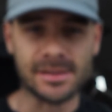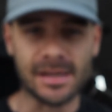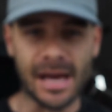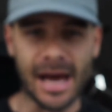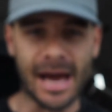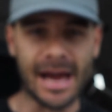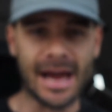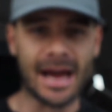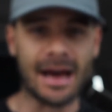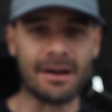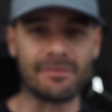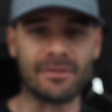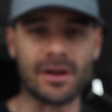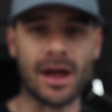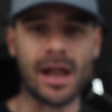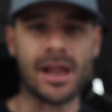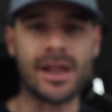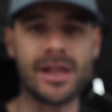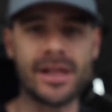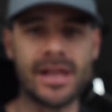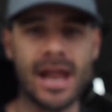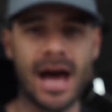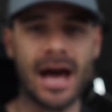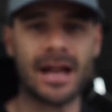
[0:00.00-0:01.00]
I have
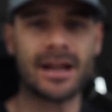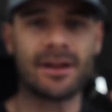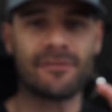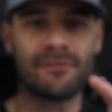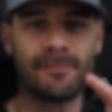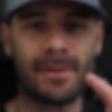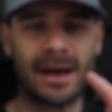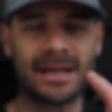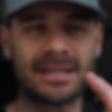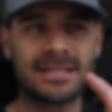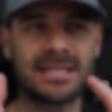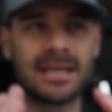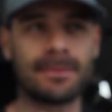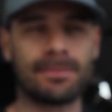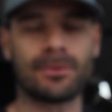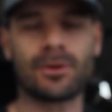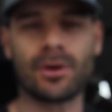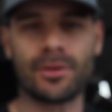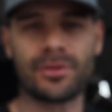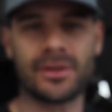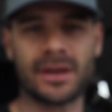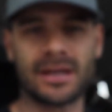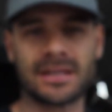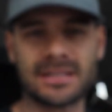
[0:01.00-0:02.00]
none of my
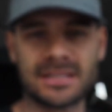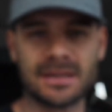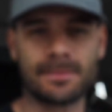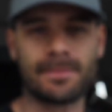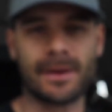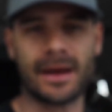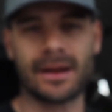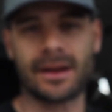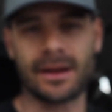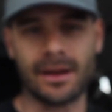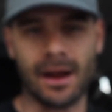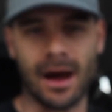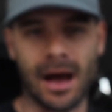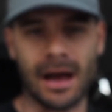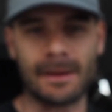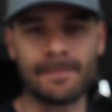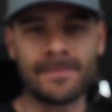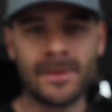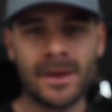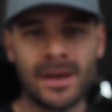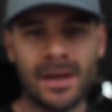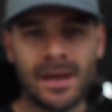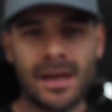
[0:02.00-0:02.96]
typical things depended on,